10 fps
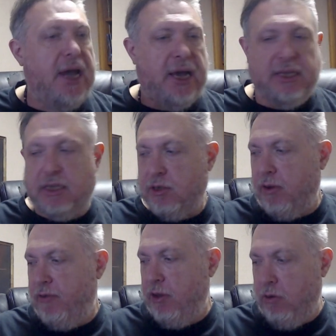And this is a
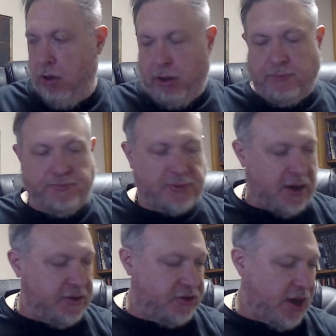review
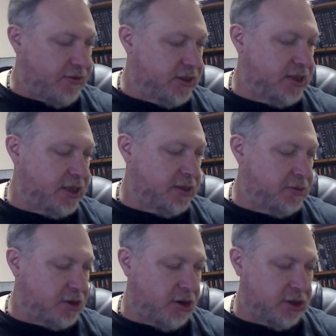of the Cypher System
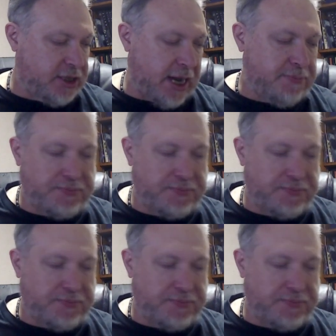Starter set.